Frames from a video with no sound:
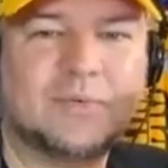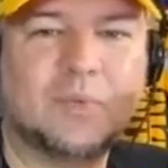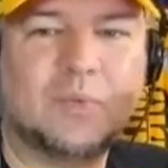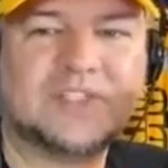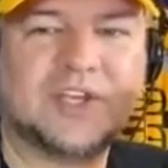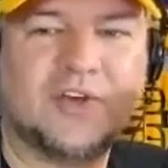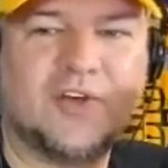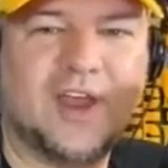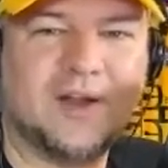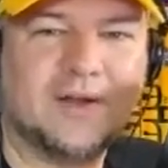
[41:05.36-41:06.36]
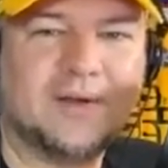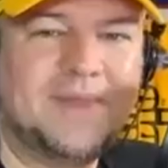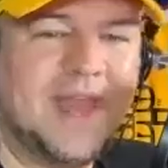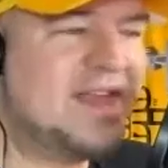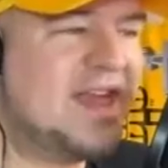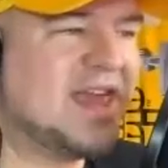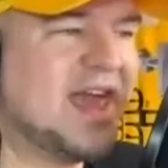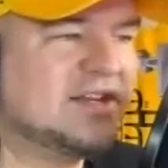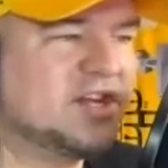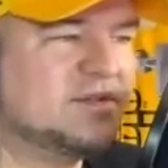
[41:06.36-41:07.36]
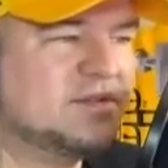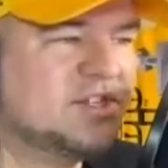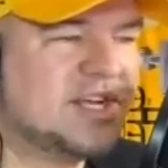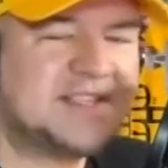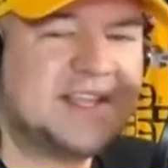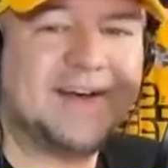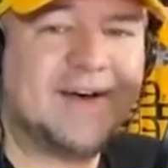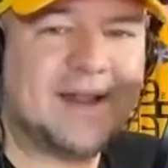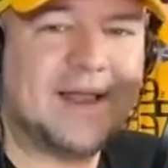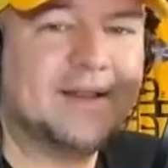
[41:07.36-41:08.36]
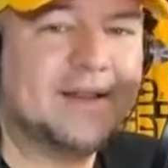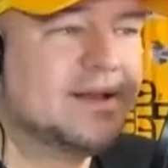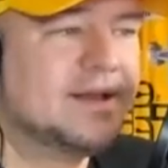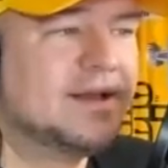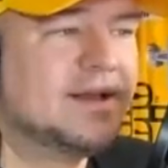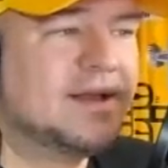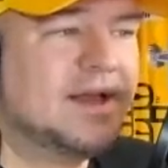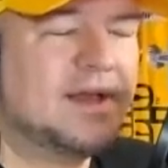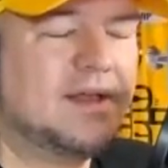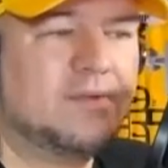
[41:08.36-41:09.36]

wasn't greener. He did. He caught it. it. Jesse caught, caught it. it.